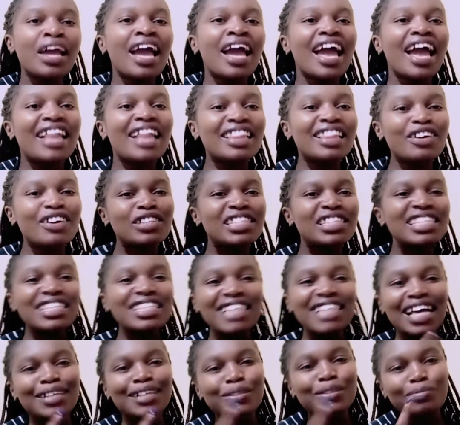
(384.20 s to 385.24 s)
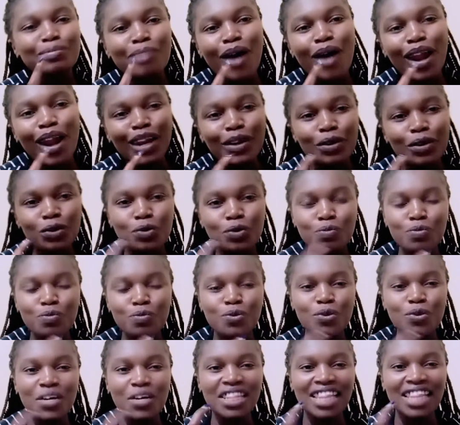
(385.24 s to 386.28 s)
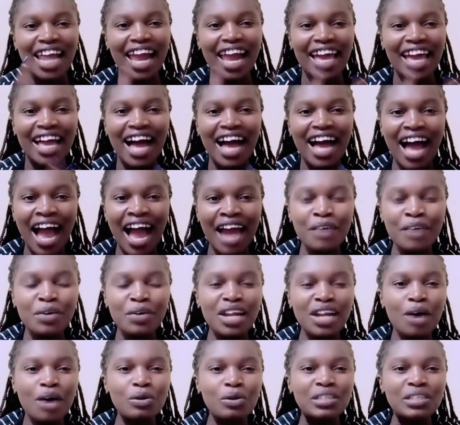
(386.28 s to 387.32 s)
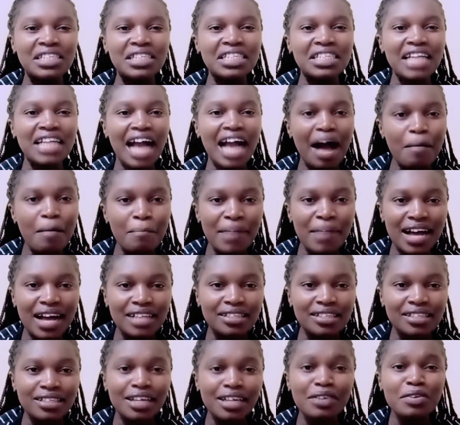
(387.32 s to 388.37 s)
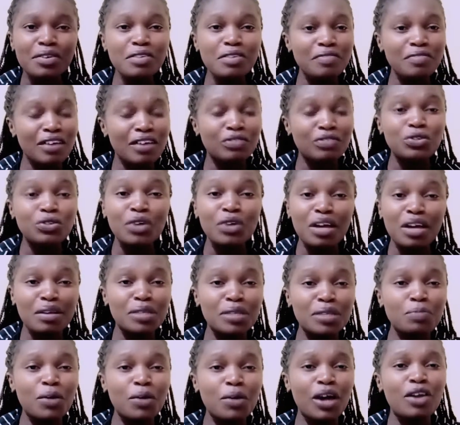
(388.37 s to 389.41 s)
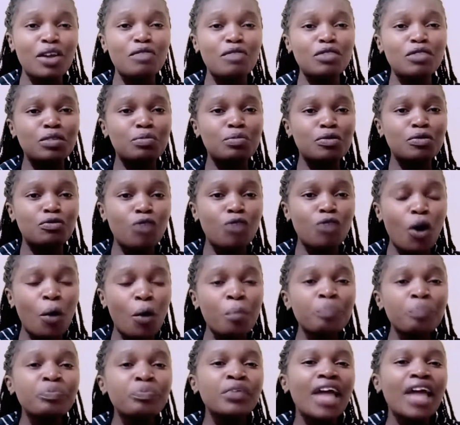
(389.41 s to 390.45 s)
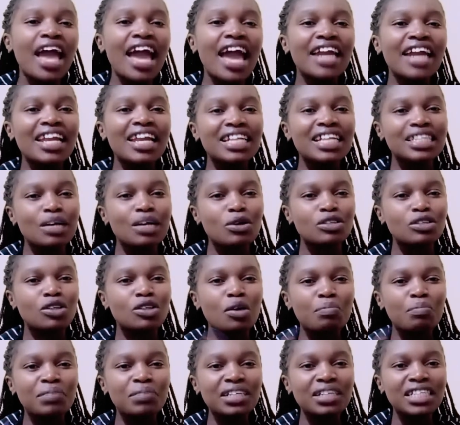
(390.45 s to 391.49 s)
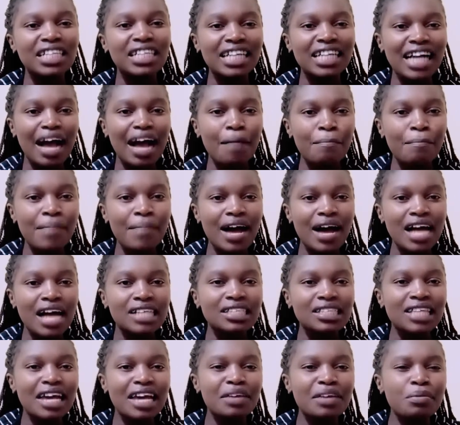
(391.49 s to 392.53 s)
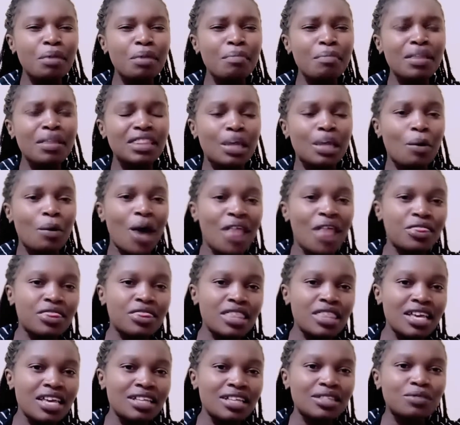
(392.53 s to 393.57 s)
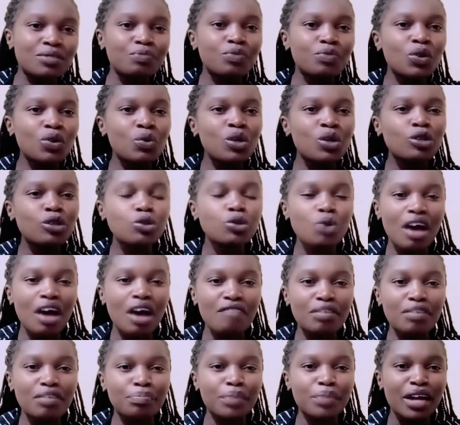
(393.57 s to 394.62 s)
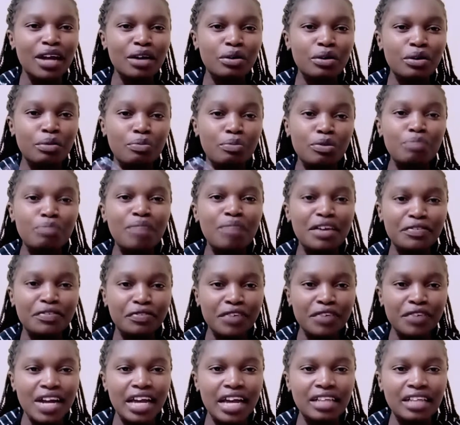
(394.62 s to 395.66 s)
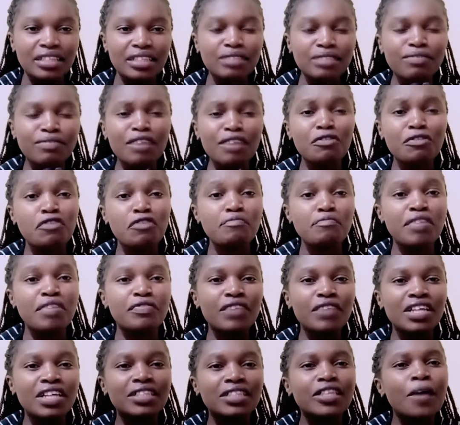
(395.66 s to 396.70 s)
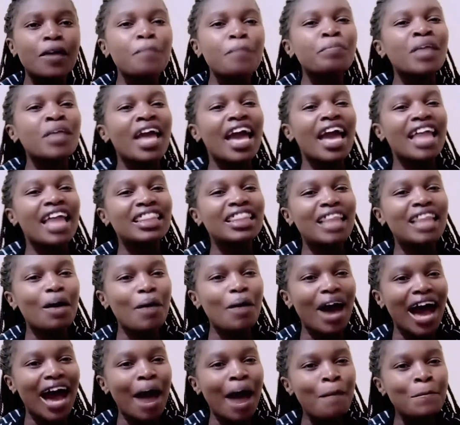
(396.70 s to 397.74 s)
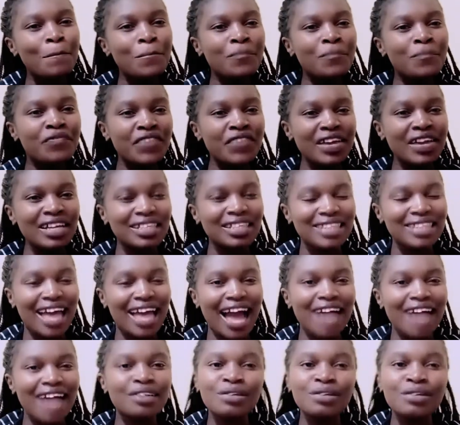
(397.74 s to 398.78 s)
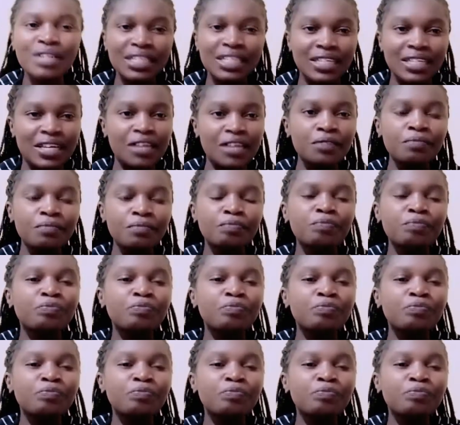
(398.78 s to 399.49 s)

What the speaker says: And there was this small notebook that I had when I was in campus. I don't know if I've spoken of it before. And as I was completing campus, I remember there were things. We used to have a prayer group with my friends, 5 of my friends. And there were things I had written